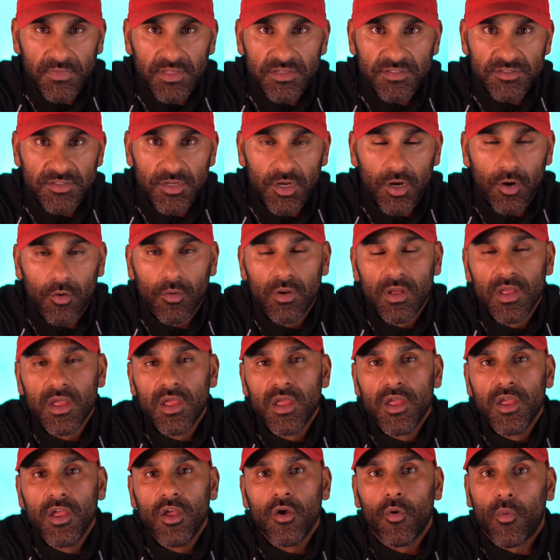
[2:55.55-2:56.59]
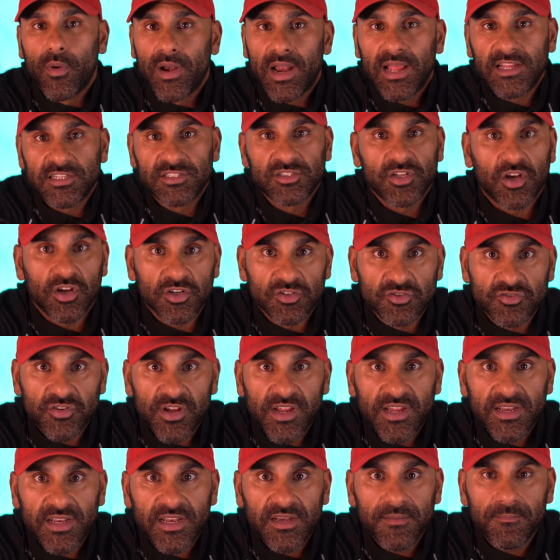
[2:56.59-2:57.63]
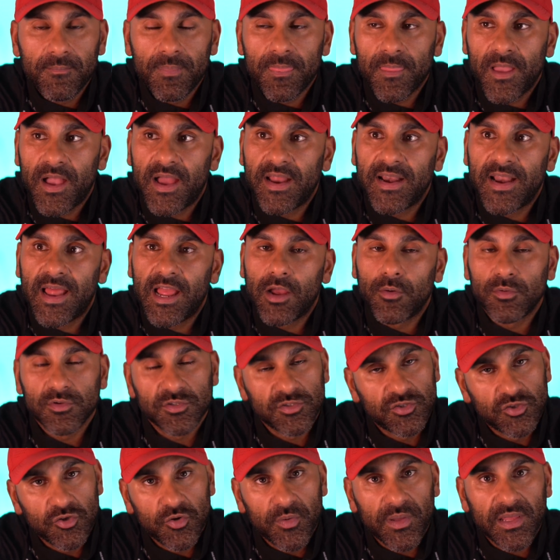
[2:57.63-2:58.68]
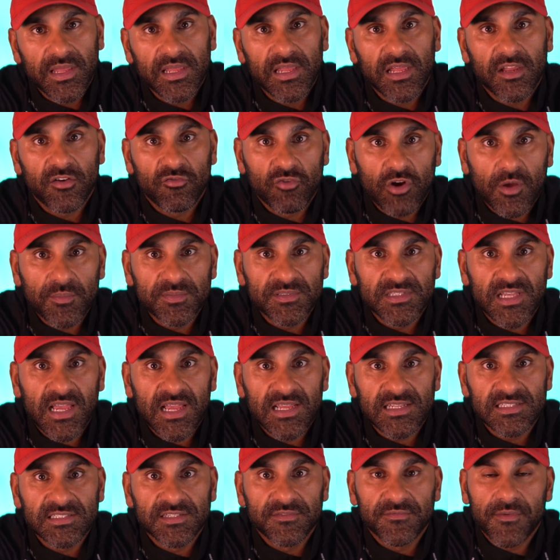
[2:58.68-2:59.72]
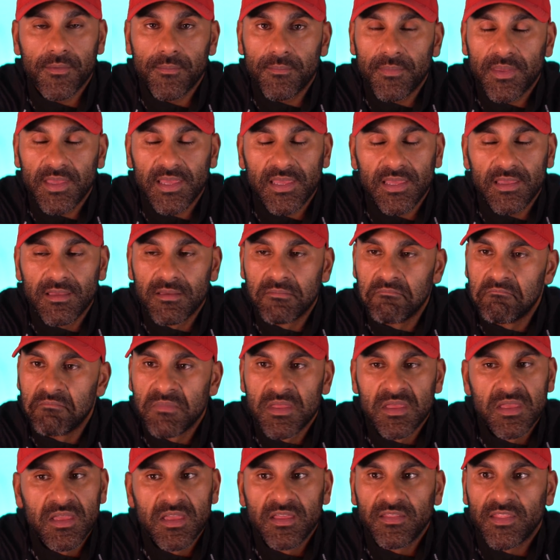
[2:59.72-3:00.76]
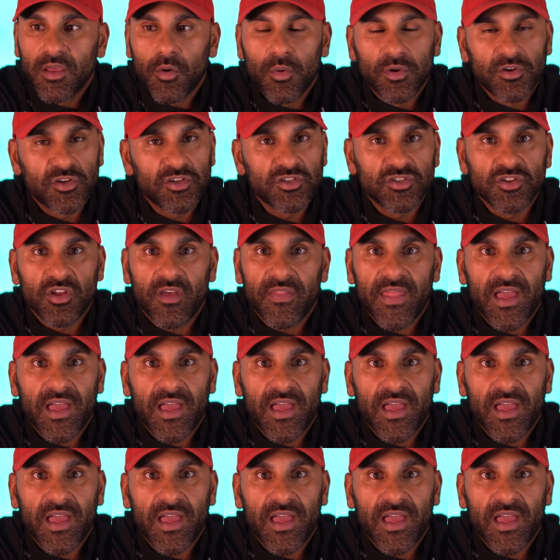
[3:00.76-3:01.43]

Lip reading: So when I started training and I was doing drop sets, for me, they were just not